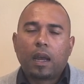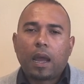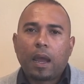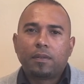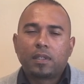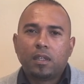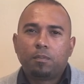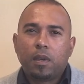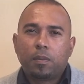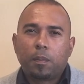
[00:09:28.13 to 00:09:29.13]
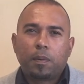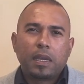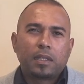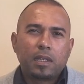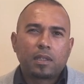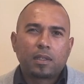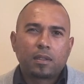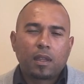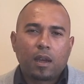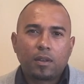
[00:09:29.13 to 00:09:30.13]
I've seen people pay
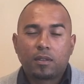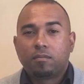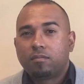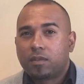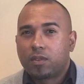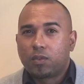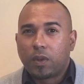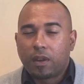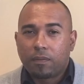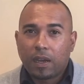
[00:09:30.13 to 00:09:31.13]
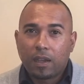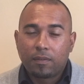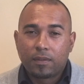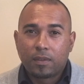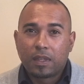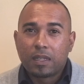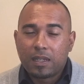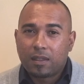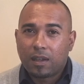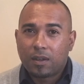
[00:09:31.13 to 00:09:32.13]
6,000 to 25 to
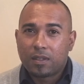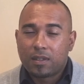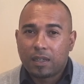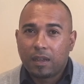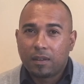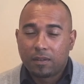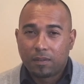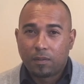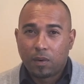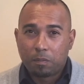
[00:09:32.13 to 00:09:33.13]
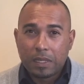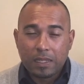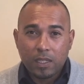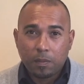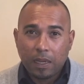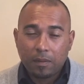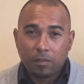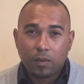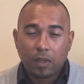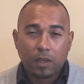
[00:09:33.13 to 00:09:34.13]
30,000 rand for a business
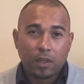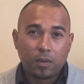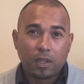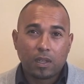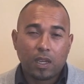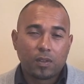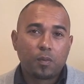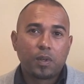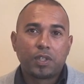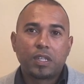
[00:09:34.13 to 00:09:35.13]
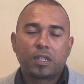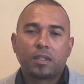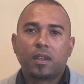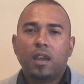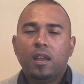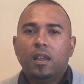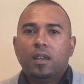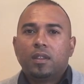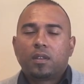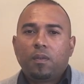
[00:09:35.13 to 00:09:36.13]
plan, including cash flow projections.
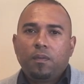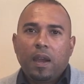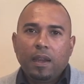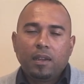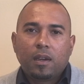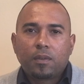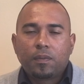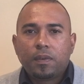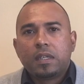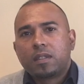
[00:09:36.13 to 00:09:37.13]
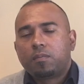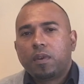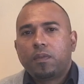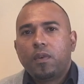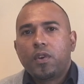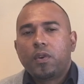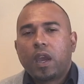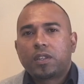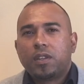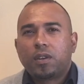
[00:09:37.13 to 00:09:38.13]
So find out first before you
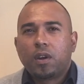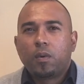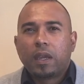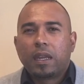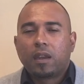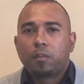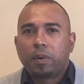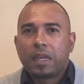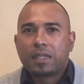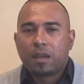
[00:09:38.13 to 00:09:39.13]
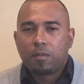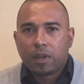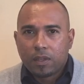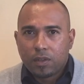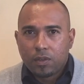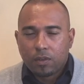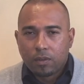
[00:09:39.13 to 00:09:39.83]
actually go ahead and pay somebody to